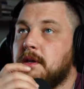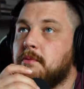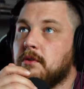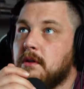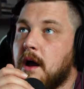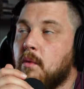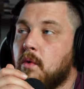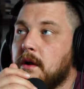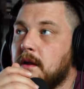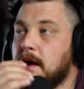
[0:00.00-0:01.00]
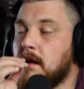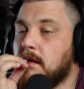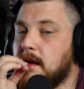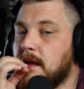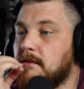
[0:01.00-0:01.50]
people not worry
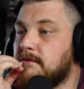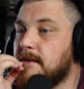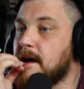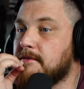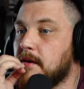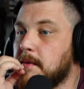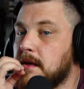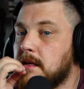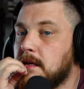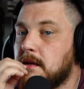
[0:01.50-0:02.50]
about getting fat from it?